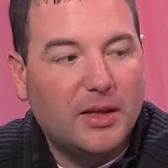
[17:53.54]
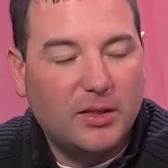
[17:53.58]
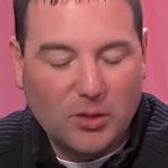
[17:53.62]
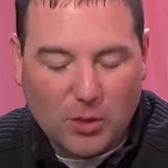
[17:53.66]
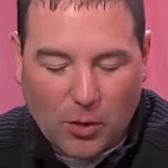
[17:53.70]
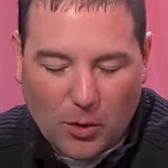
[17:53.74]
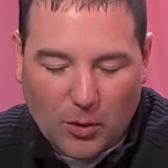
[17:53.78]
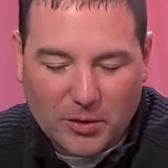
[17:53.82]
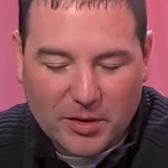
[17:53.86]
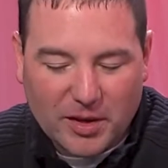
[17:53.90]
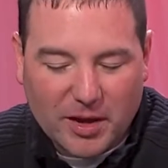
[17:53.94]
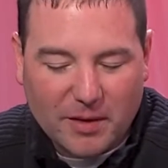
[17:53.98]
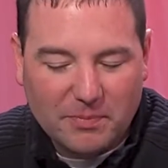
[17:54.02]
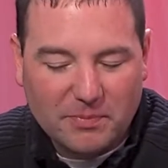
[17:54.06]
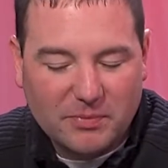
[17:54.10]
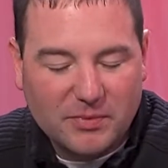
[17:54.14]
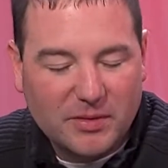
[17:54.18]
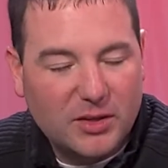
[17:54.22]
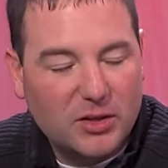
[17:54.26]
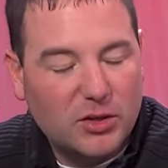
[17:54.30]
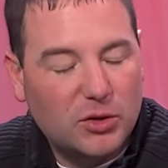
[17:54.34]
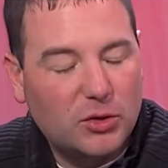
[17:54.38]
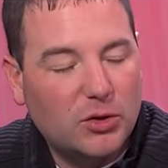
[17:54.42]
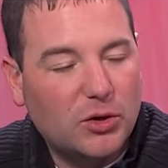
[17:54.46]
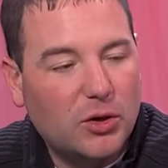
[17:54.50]
In Lowell, yep.
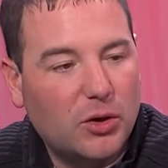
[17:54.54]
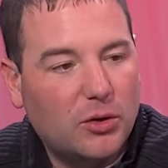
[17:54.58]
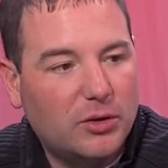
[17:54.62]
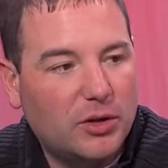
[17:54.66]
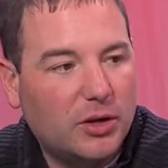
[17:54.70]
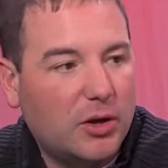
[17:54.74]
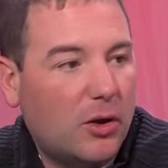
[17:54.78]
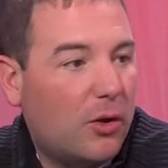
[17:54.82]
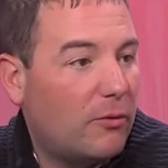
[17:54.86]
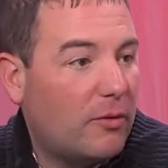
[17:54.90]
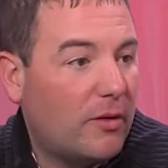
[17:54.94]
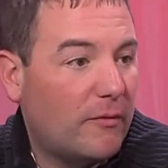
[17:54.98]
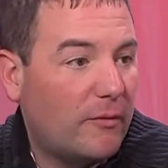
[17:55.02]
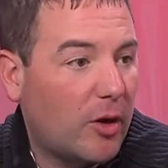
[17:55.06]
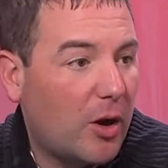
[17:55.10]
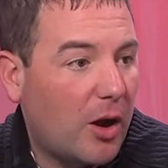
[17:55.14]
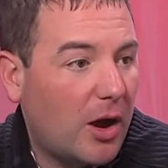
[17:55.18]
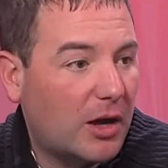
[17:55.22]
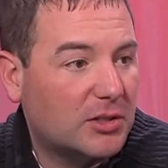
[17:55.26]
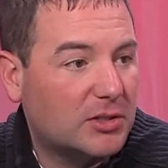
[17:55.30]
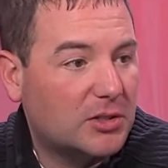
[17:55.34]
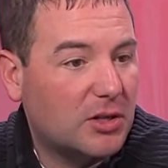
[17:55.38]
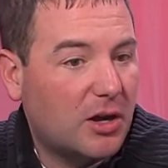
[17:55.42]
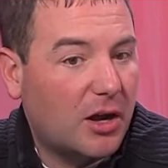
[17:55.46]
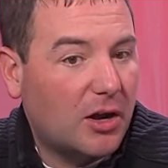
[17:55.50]
You can go to
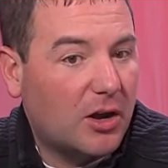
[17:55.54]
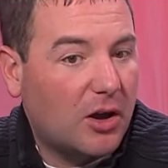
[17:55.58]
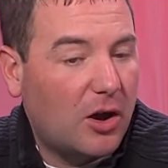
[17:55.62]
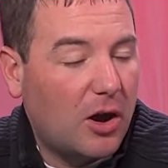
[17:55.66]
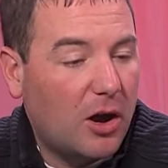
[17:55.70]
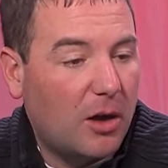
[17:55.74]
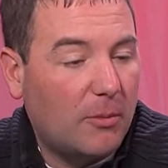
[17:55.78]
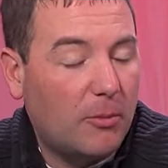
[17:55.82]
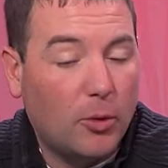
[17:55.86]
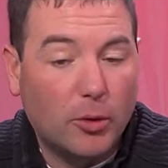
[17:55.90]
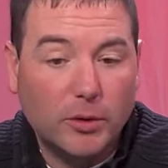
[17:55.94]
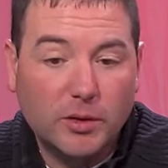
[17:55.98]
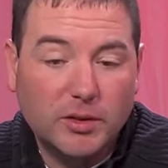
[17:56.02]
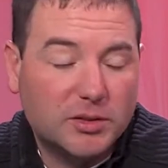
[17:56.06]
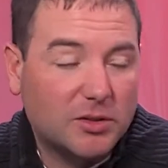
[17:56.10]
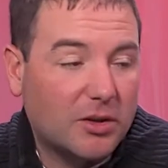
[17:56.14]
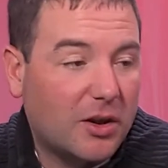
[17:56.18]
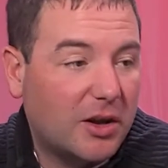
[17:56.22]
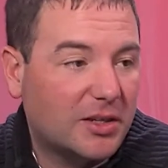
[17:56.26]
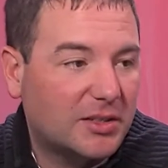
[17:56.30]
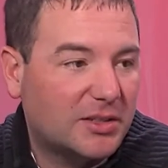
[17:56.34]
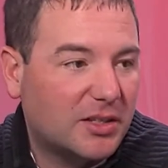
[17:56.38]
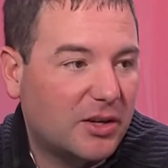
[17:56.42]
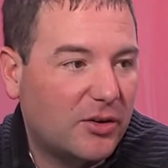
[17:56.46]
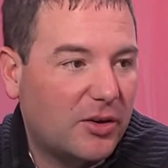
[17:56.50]
goriverhawks.com or
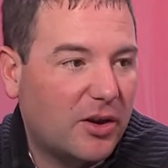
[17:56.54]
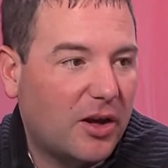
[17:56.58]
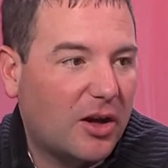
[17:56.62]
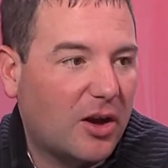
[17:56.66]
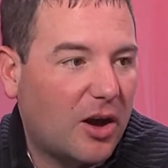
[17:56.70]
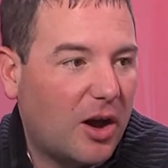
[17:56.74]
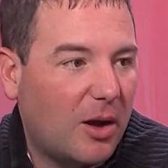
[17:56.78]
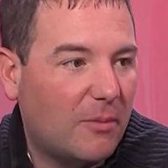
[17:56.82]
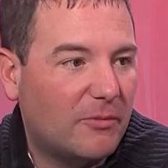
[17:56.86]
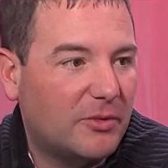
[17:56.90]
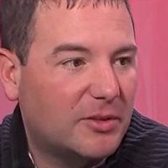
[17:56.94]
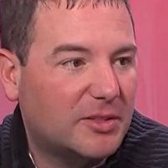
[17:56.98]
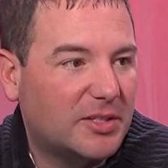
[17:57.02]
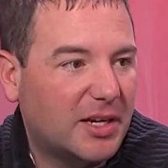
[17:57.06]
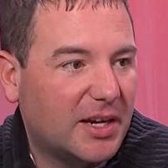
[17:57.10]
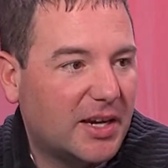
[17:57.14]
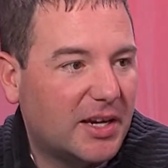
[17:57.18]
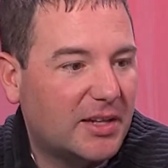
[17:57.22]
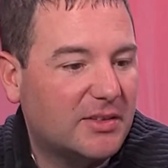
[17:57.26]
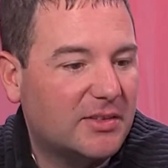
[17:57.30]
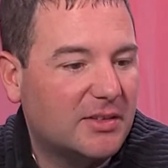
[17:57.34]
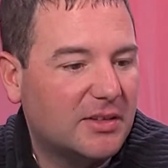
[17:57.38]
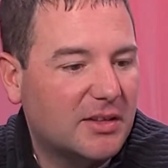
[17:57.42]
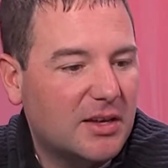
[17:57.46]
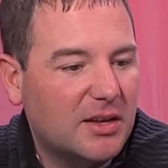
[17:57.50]
thesongacenter.com for
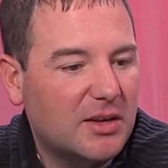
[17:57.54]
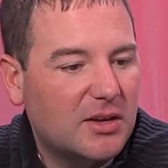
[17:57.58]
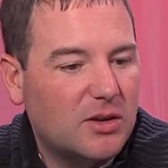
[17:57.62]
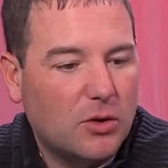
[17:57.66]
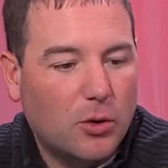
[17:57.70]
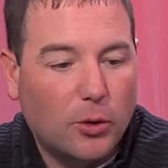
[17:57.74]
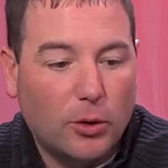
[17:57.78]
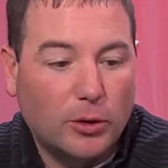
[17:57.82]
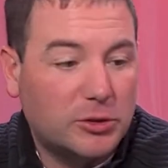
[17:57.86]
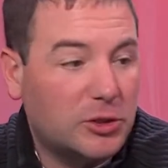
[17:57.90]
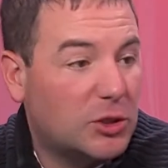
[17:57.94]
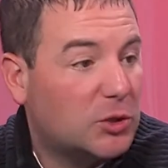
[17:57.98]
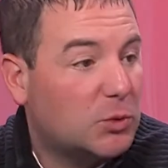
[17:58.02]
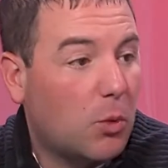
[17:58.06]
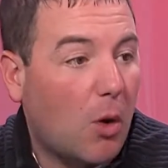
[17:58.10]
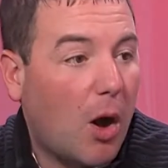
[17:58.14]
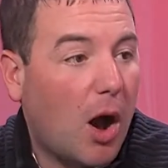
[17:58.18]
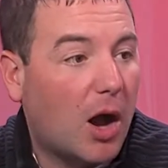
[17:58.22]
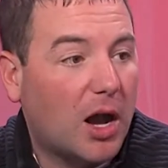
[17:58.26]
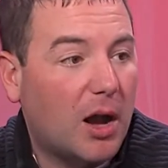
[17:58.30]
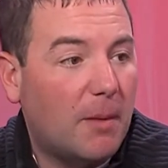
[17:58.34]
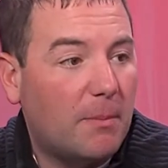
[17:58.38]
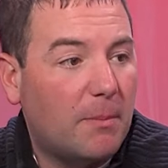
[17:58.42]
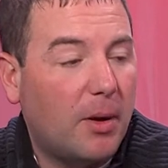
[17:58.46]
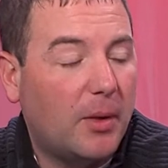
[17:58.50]
tickets, Yeah. or just
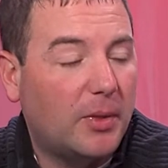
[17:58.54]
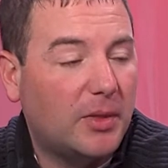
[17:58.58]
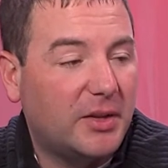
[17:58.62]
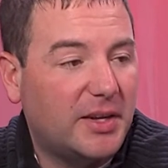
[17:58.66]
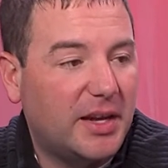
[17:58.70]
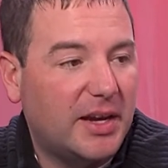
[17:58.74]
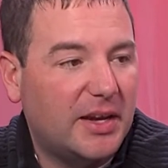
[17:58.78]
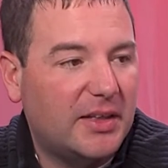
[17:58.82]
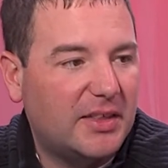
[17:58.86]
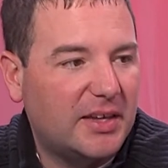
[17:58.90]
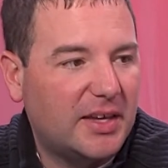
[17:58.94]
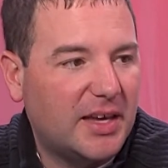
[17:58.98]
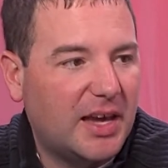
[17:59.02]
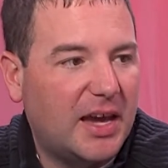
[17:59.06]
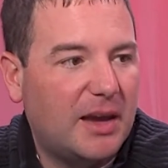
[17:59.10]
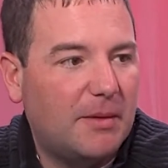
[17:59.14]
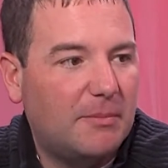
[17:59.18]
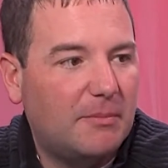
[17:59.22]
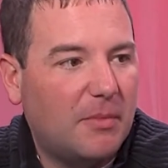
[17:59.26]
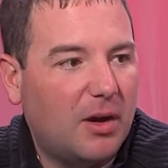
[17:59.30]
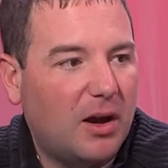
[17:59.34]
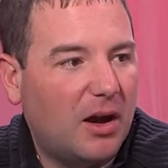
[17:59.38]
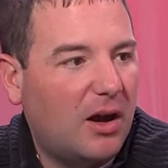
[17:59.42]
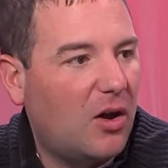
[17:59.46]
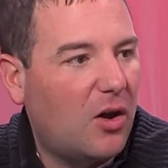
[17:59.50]
walk up on the day of the
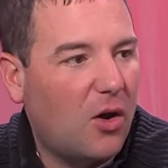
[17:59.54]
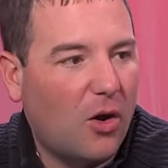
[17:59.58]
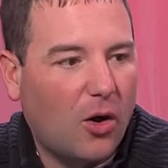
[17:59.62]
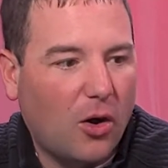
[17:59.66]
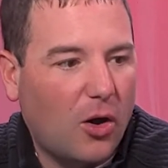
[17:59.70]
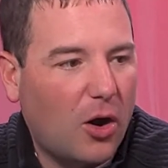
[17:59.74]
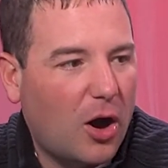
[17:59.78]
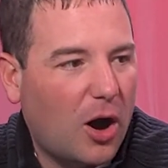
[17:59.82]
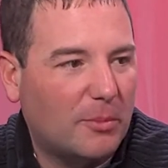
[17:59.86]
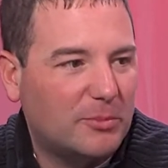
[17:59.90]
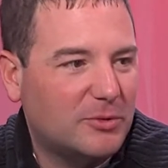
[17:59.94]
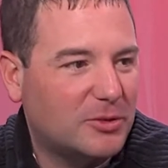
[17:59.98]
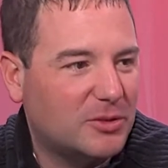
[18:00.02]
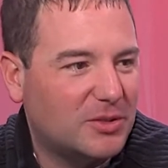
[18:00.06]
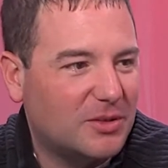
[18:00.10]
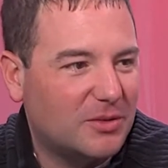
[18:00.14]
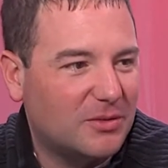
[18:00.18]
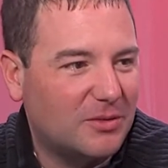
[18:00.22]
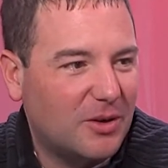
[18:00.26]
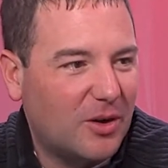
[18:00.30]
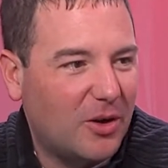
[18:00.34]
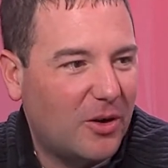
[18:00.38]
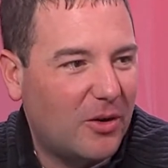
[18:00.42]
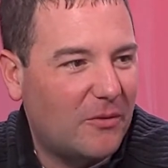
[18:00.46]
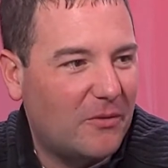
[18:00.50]
game. Uh, all options
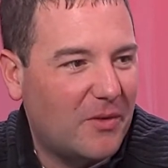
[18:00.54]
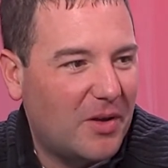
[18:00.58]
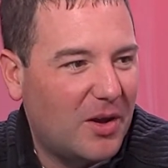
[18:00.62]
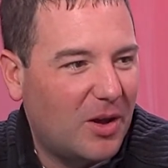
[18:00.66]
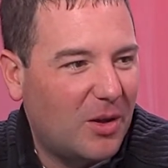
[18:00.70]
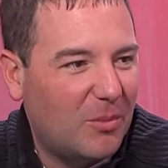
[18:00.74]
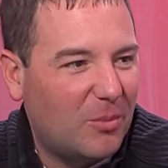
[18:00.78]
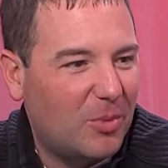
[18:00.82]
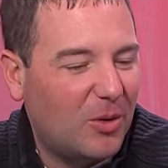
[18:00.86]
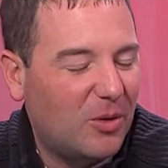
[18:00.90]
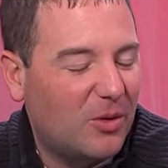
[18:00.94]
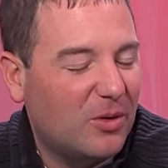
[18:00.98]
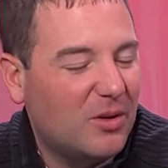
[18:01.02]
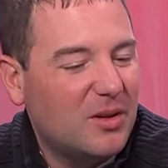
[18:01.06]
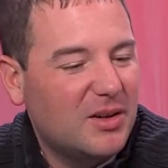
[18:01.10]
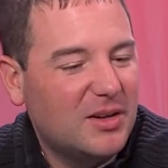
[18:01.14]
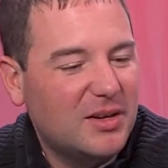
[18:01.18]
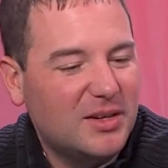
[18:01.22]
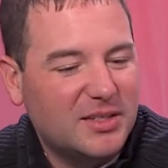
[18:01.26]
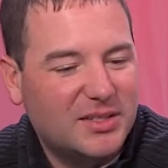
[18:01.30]
are, available.